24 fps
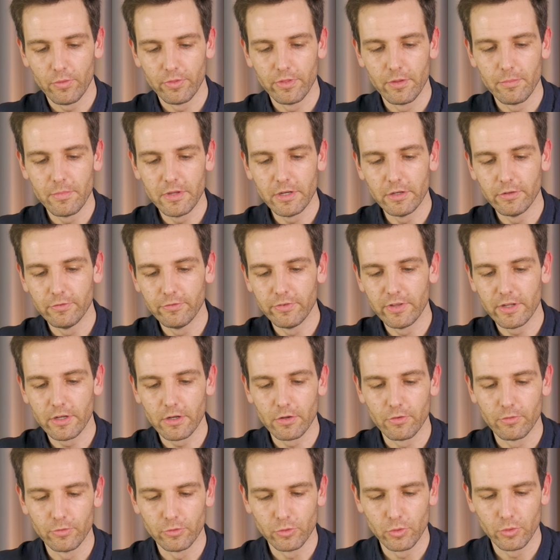middle
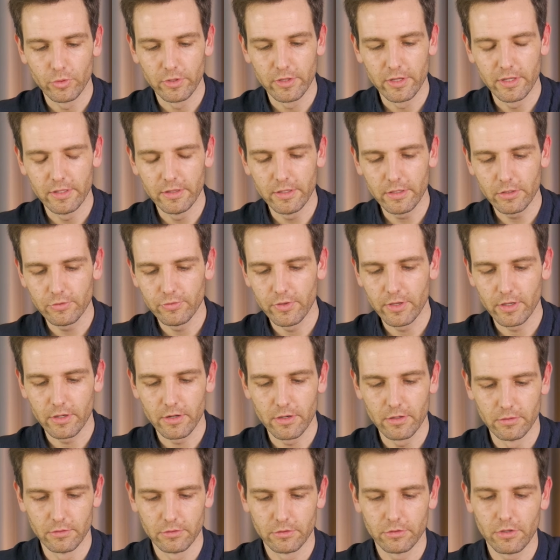finger to the index
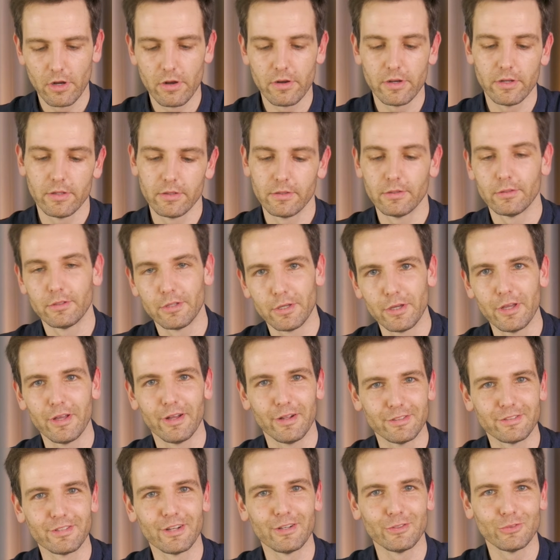finger. Sorry,
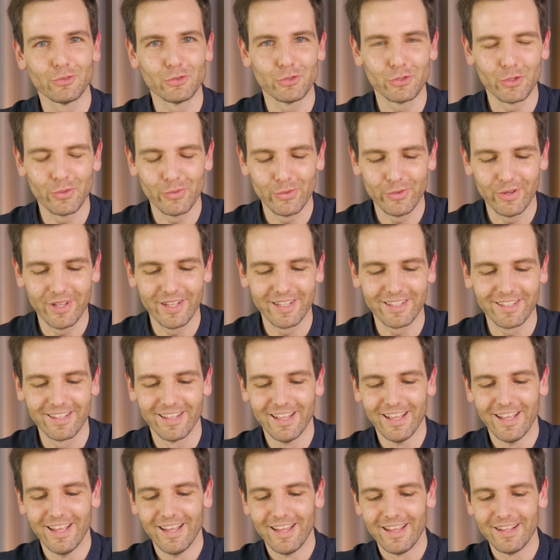it's hard to show you like
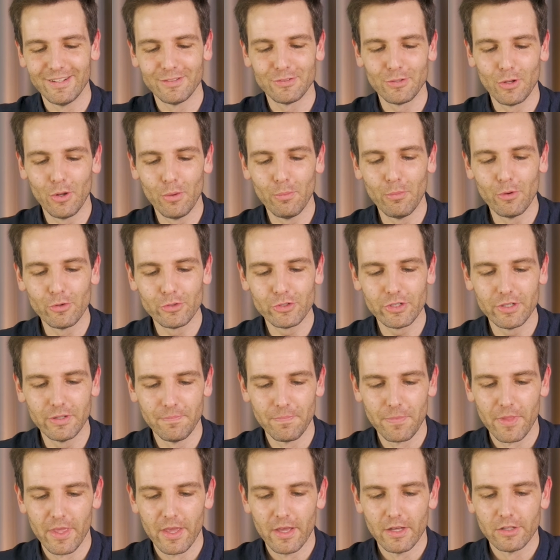in slow motion.
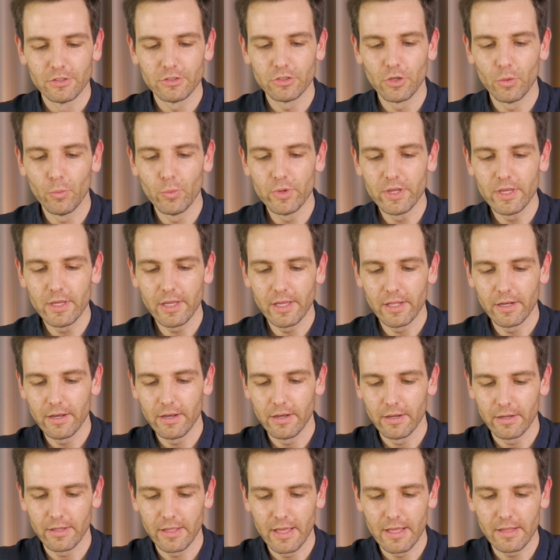So we
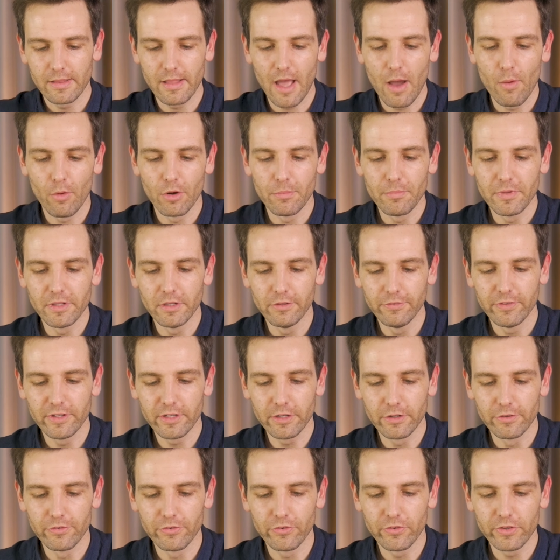can get our middle
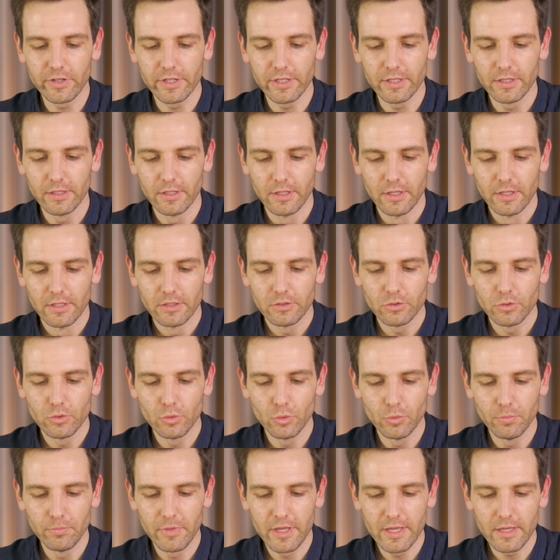finger free
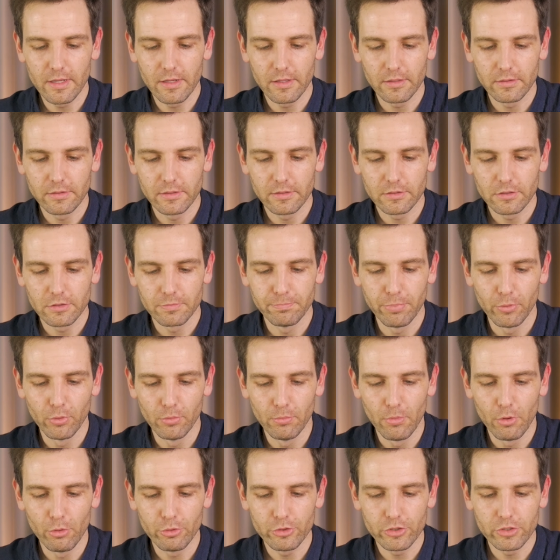to make this pull
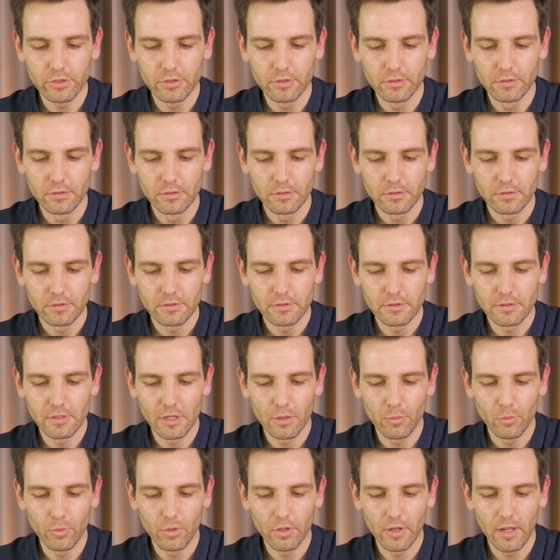motion
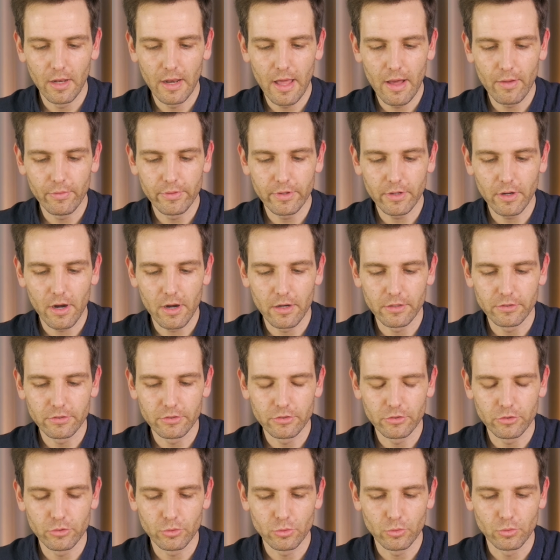that will allow the
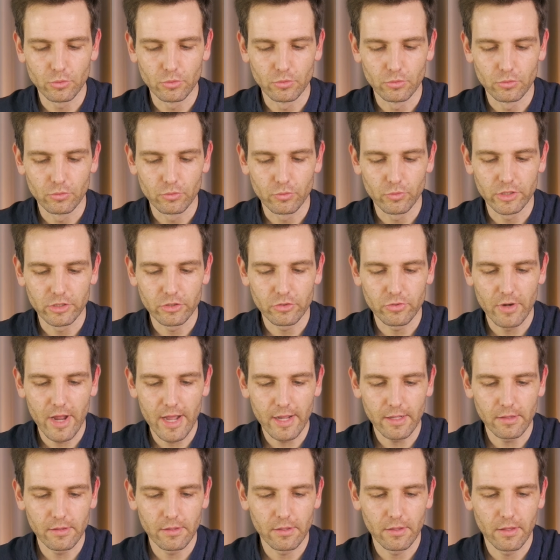cards to
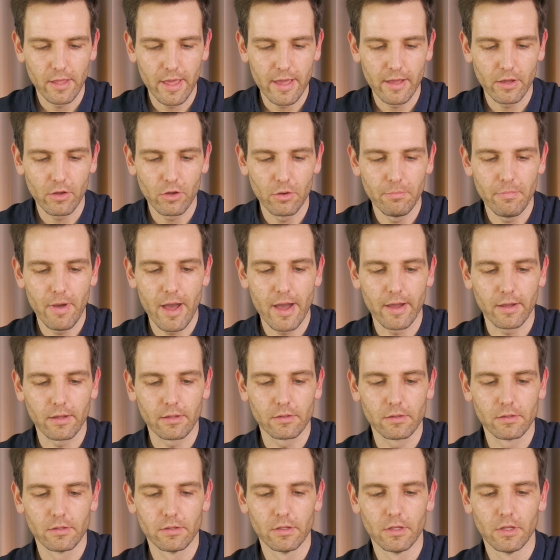retract and come
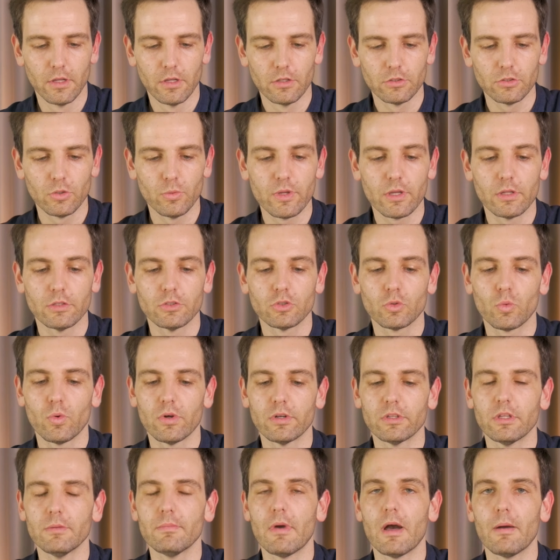back so we can
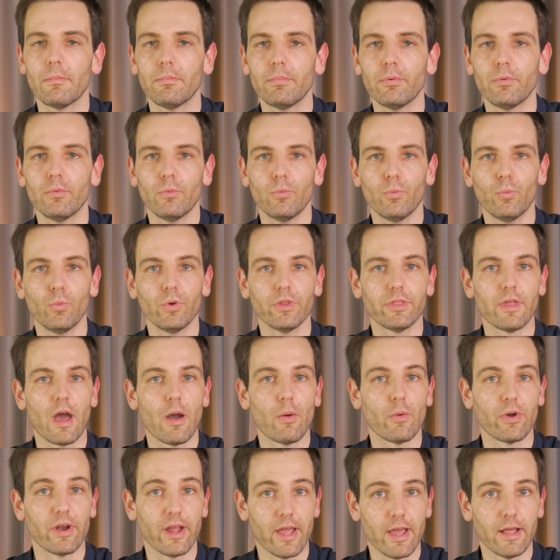square them up with
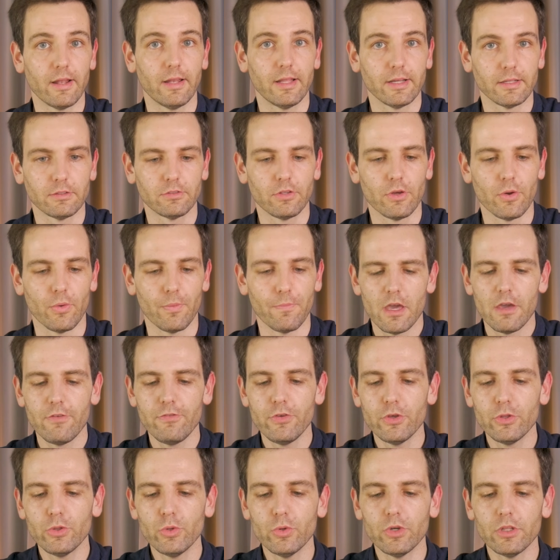our hand like so. If
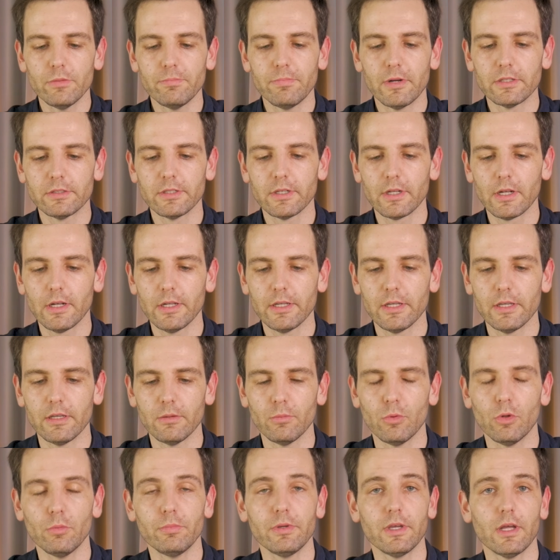you do it vertically, it
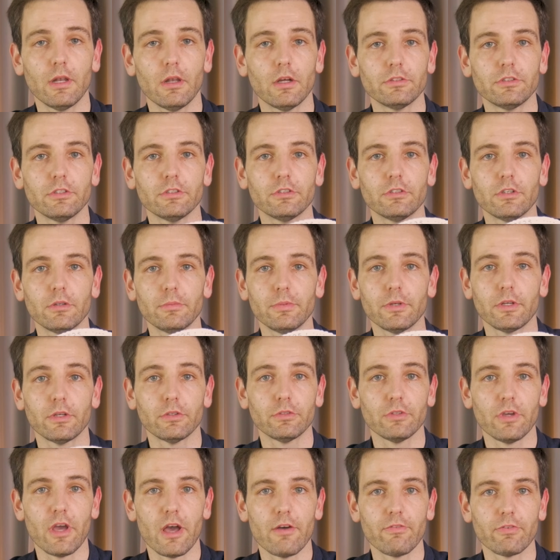will be a lot easier
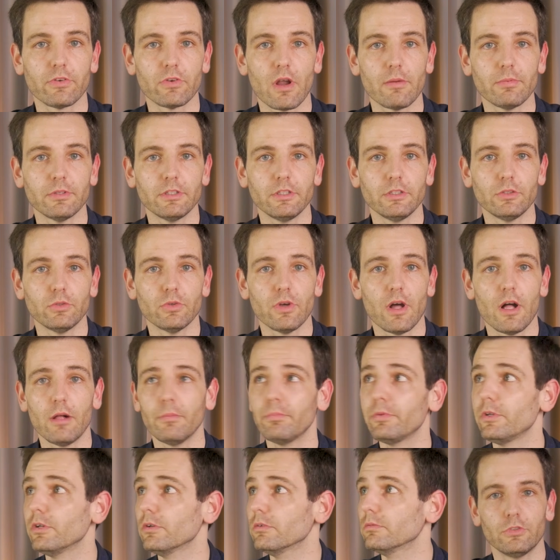because you have gravity to
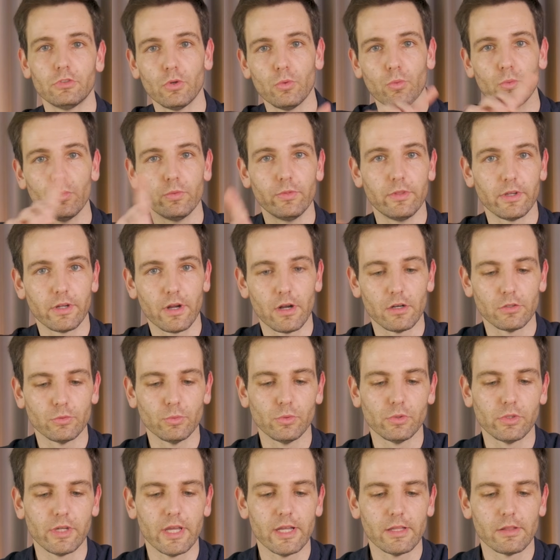help you, so the cards
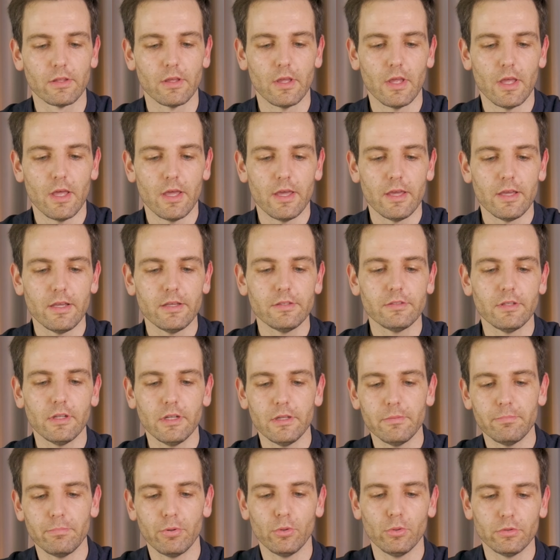will get
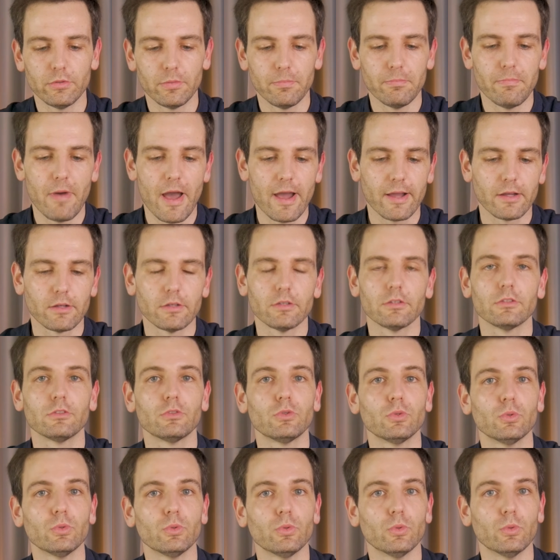easily pulled back
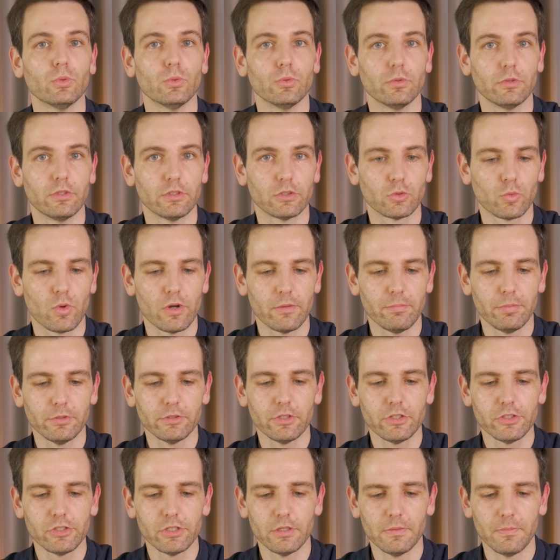to the square
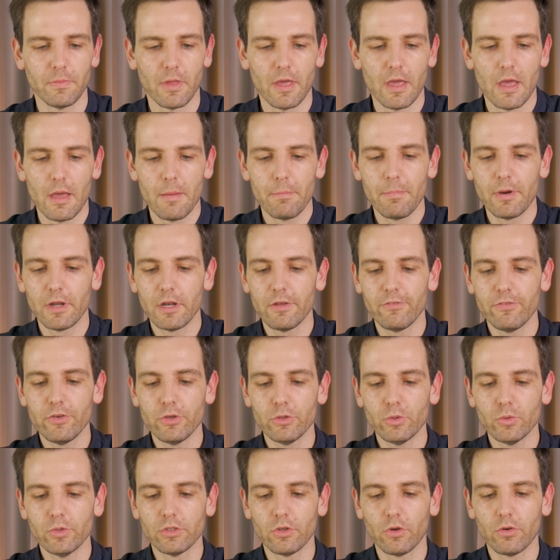position. But if you
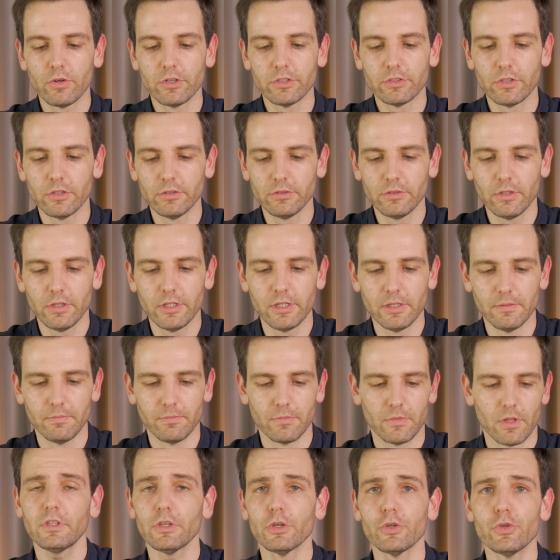do it horizontally,
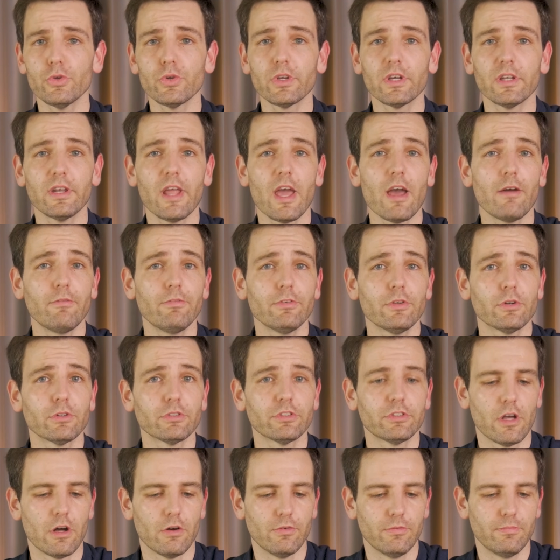You can help
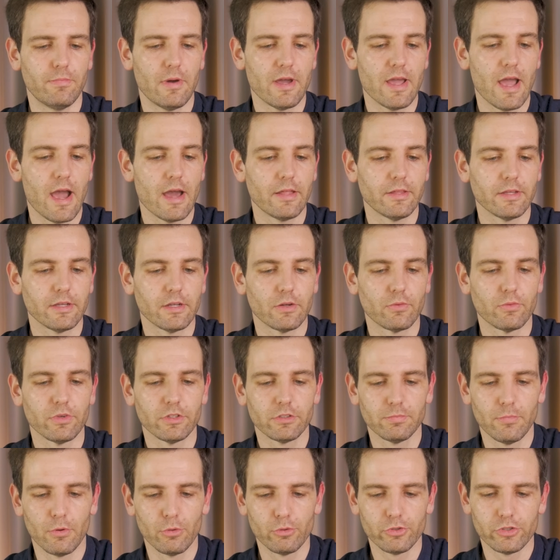yourself by adding a
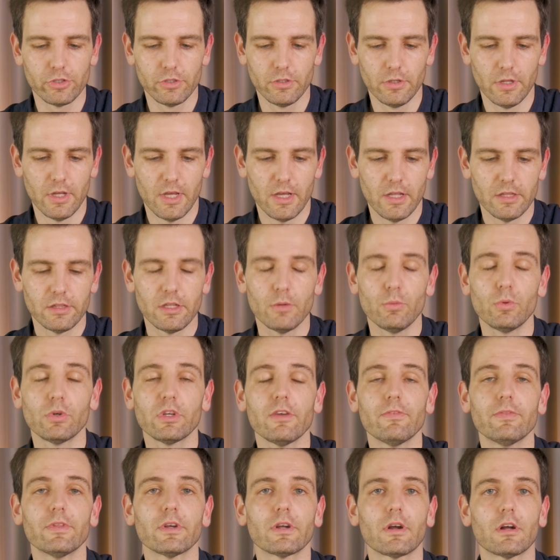wrist motion that will
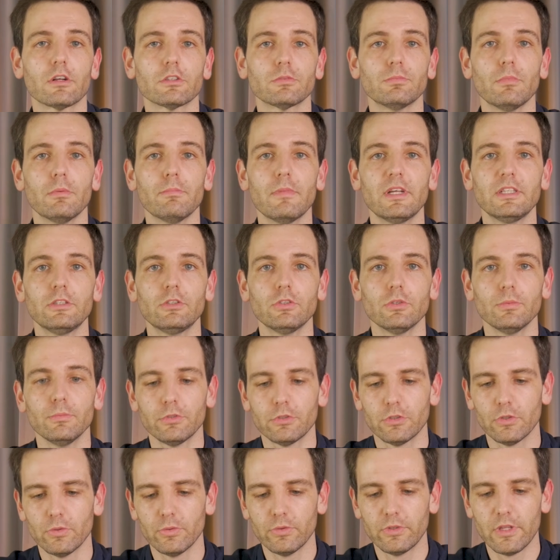give the cars momentum
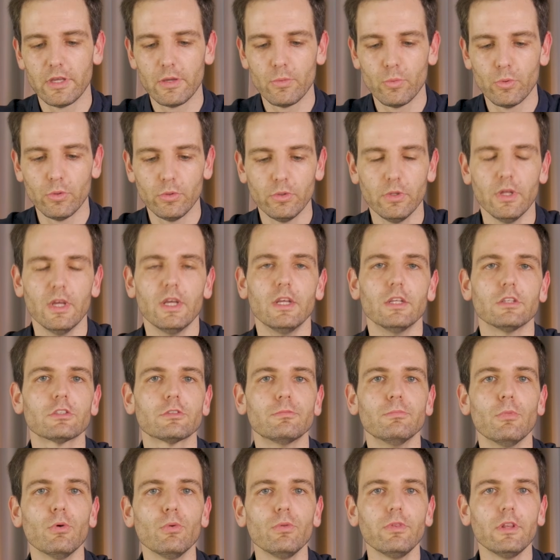so they will
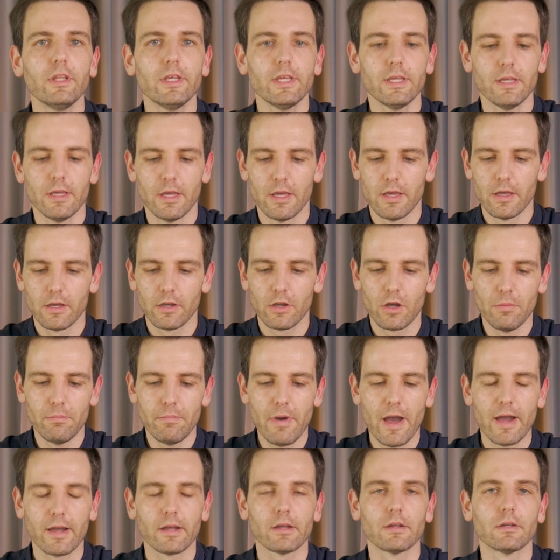smoothly come
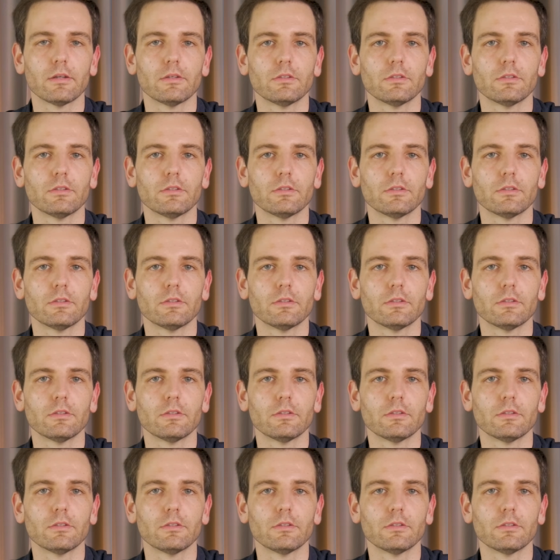back